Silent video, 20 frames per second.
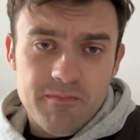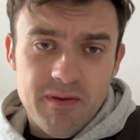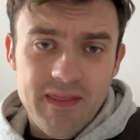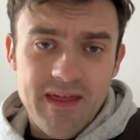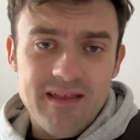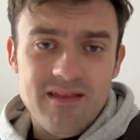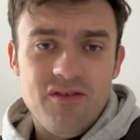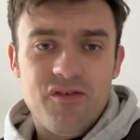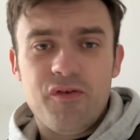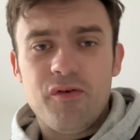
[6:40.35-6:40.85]
but
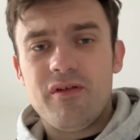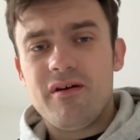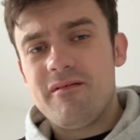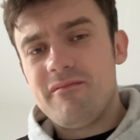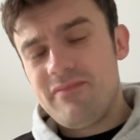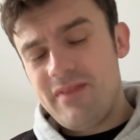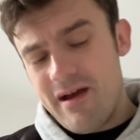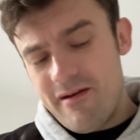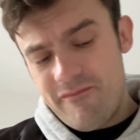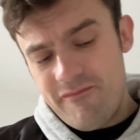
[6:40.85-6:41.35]
then so
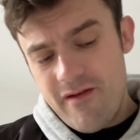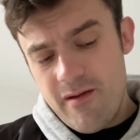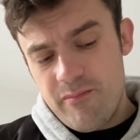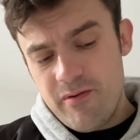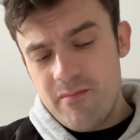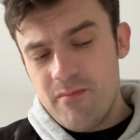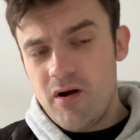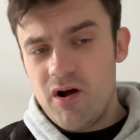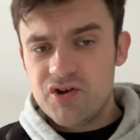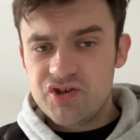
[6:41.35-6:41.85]
that
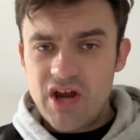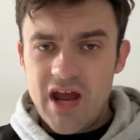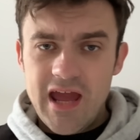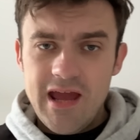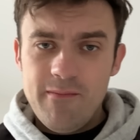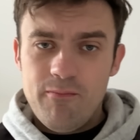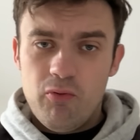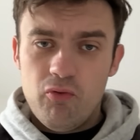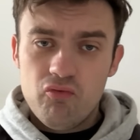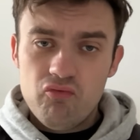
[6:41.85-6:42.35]
February, March,
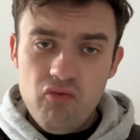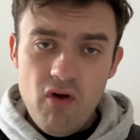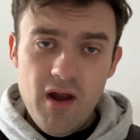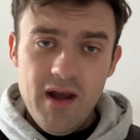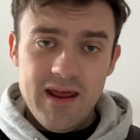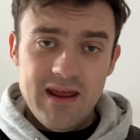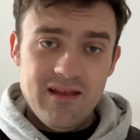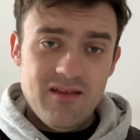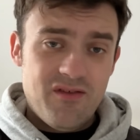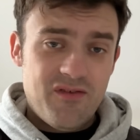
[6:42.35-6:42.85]
April run
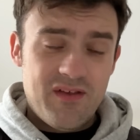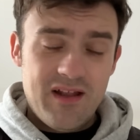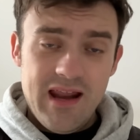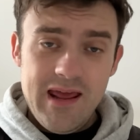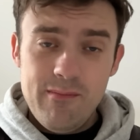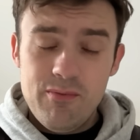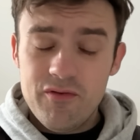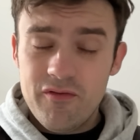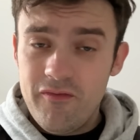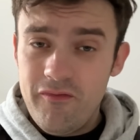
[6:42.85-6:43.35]
in,
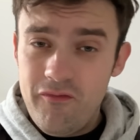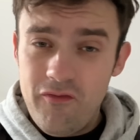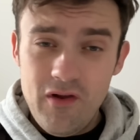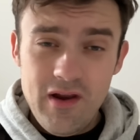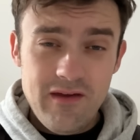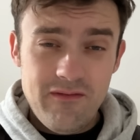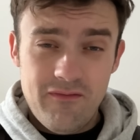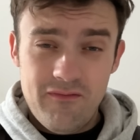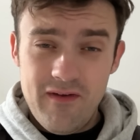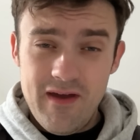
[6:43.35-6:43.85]
Saliba's
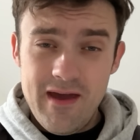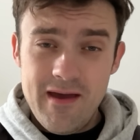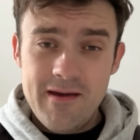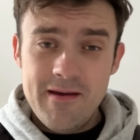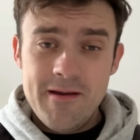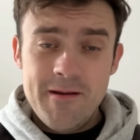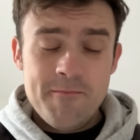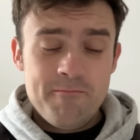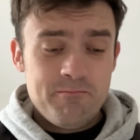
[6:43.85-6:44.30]
fully fit.